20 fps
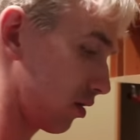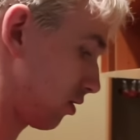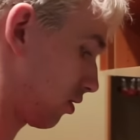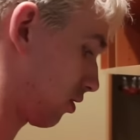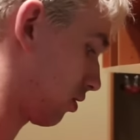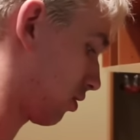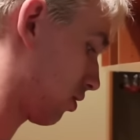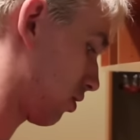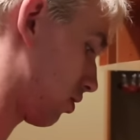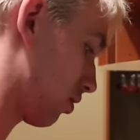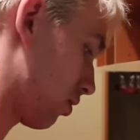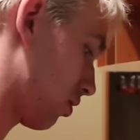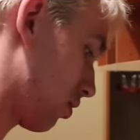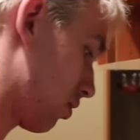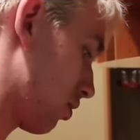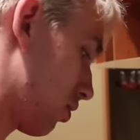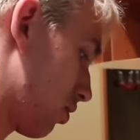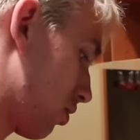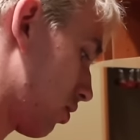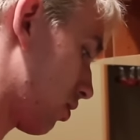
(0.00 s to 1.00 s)
You'll have to
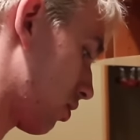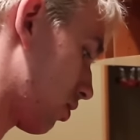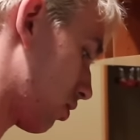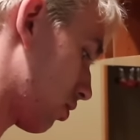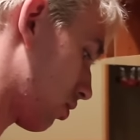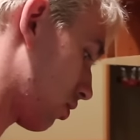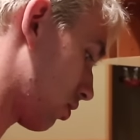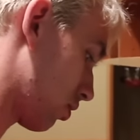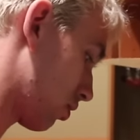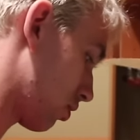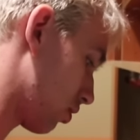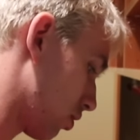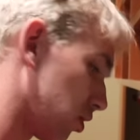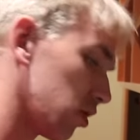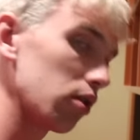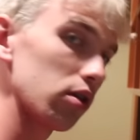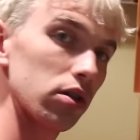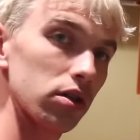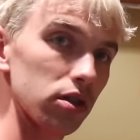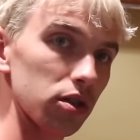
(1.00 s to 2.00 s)
wait and see. Come on, let's go.
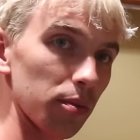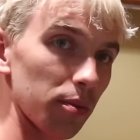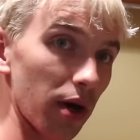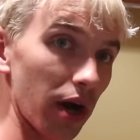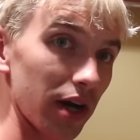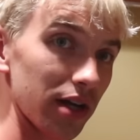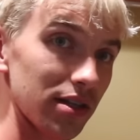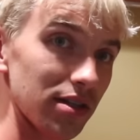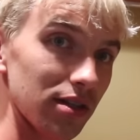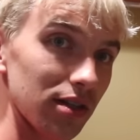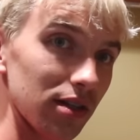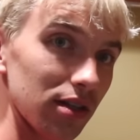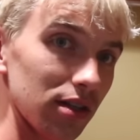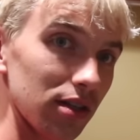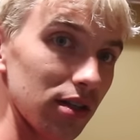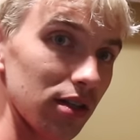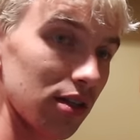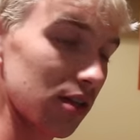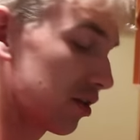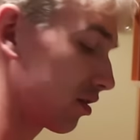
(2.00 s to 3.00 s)
Surprise?
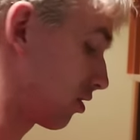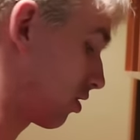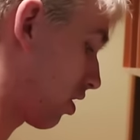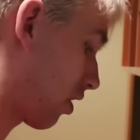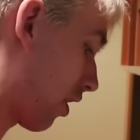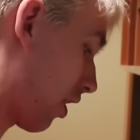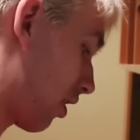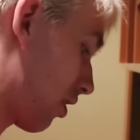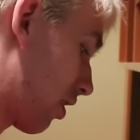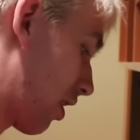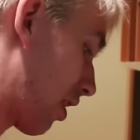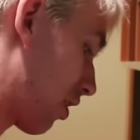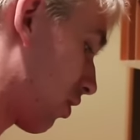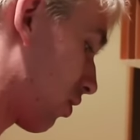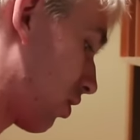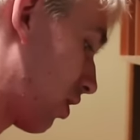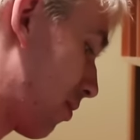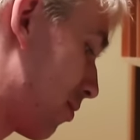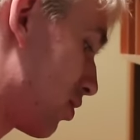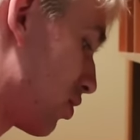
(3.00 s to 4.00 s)
Yeah. All right, hang
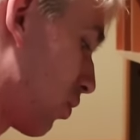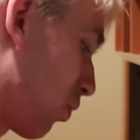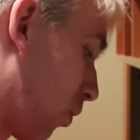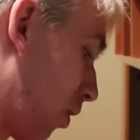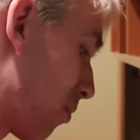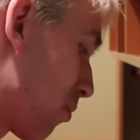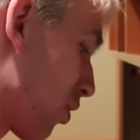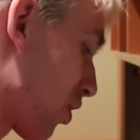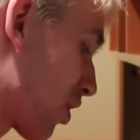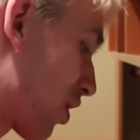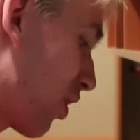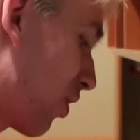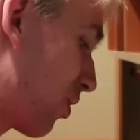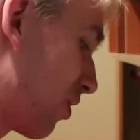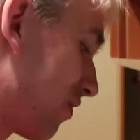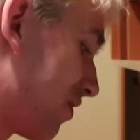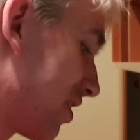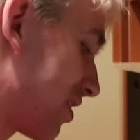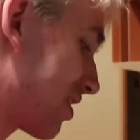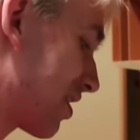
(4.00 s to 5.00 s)
on. Let me do one more
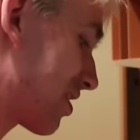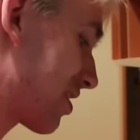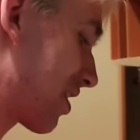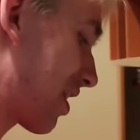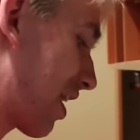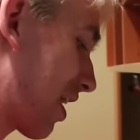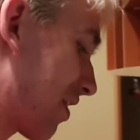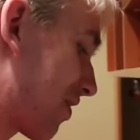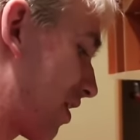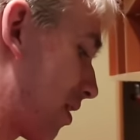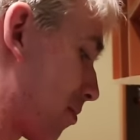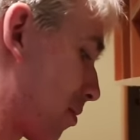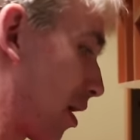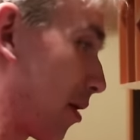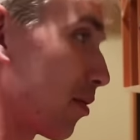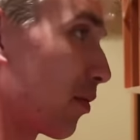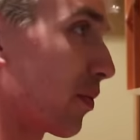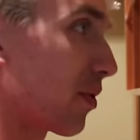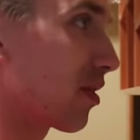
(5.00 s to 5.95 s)
code. If this doesn't get it, then I'm coming